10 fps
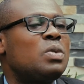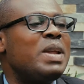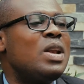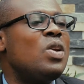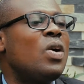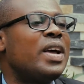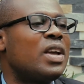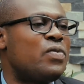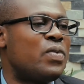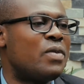be
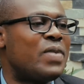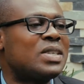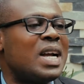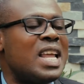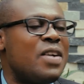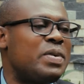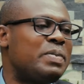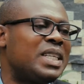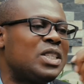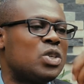longing for, virtually
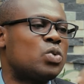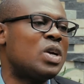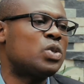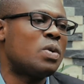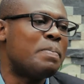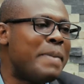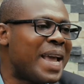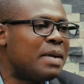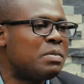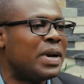everybody just wants to
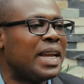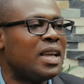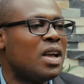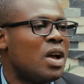make money.